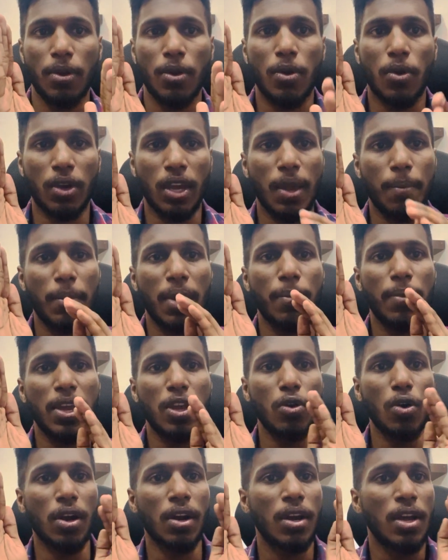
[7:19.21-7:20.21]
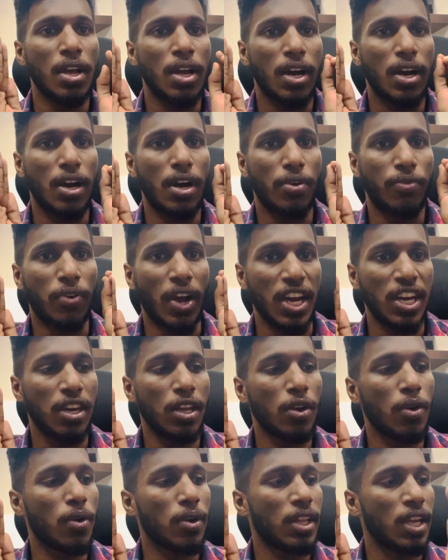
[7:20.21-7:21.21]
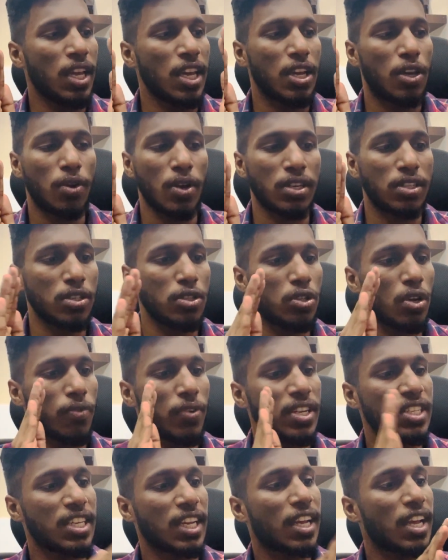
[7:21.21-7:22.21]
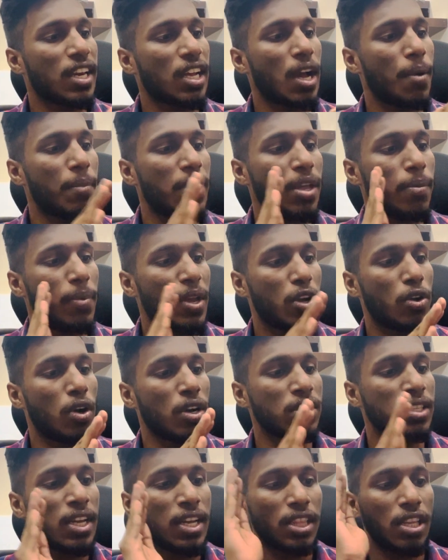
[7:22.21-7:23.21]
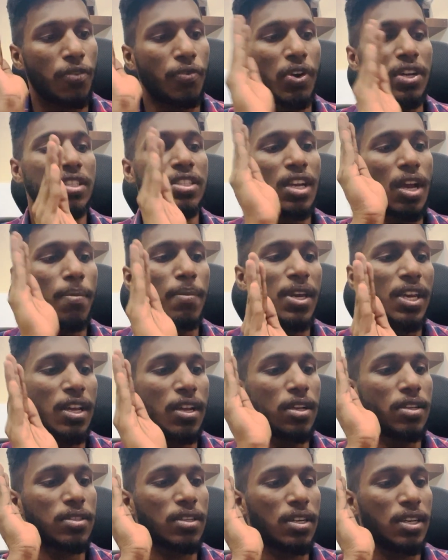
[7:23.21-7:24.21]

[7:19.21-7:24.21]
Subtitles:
Okay, maybe you're finding out the equations of a second company because the first company is